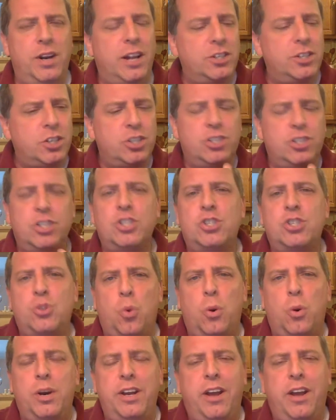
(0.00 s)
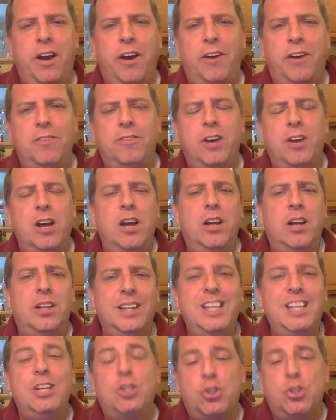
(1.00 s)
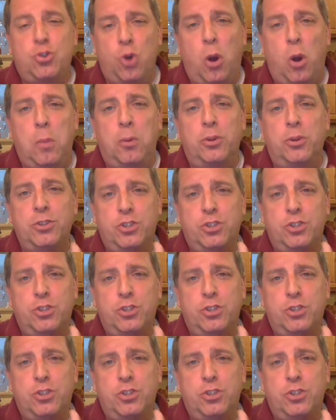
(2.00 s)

not just the story of Lee Strobel's